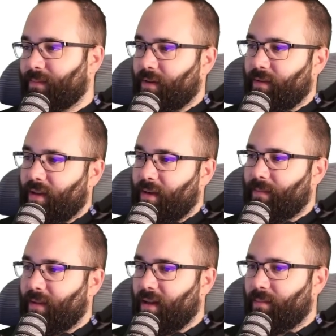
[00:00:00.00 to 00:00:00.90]
Okay,
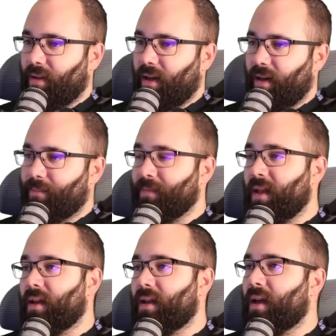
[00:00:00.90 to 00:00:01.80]
hit apply.
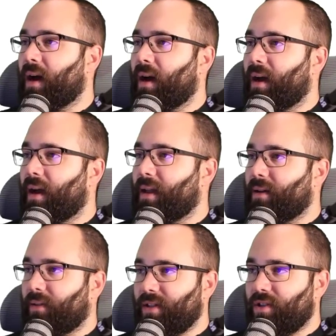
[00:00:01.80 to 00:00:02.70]
Uh, and
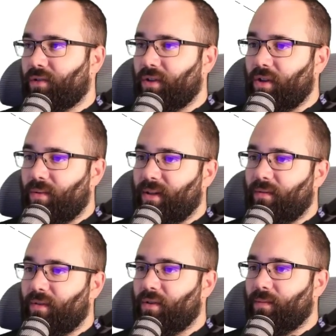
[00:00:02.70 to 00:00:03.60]
now let's go to the three D
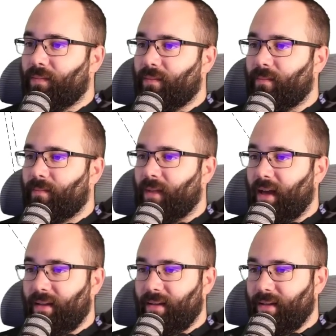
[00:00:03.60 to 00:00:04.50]
view.
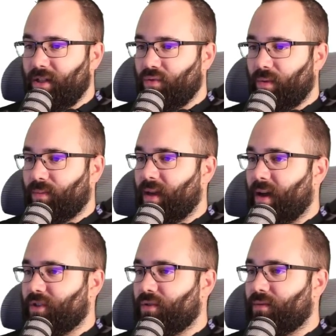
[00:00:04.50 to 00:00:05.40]
And this is what we
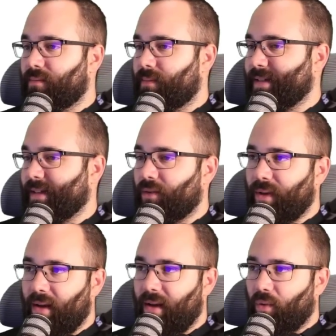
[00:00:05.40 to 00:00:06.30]
have. So basically
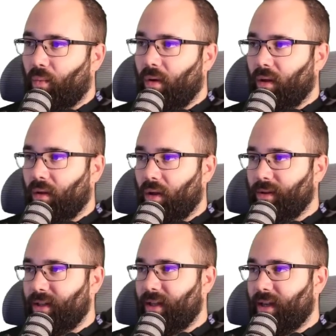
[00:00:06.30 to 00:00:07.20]
we have the wall
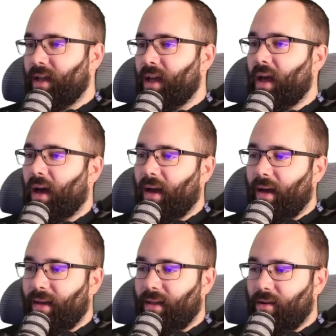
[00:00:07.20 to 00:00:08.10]
loaded in.
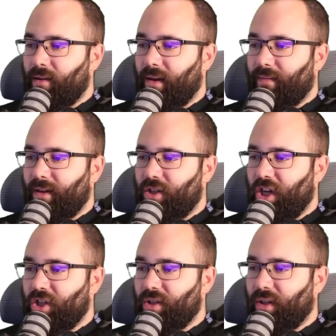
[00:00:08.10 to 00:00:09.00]
Uh, here, if I
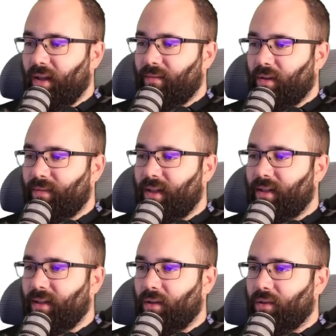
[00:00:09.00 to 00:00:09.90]
change the level of
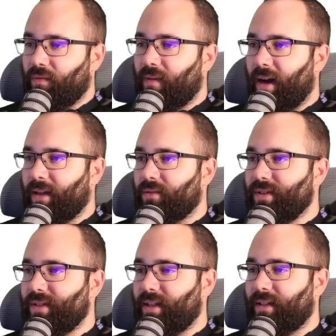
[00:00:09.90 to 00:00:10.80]
detail to fine,
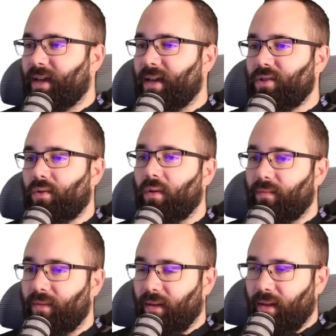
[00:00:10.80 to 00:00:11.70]
you'll see it has all
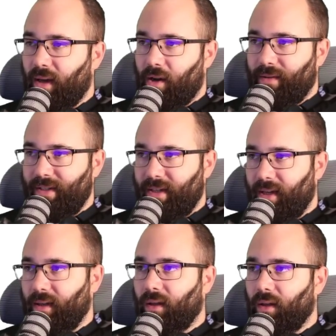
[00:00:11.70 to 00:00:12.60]
of the layers
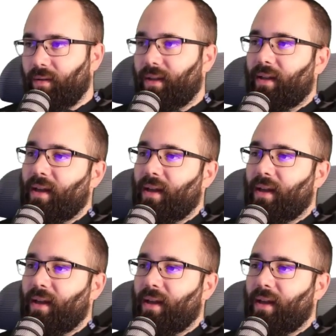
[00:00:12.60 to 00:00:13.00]
included.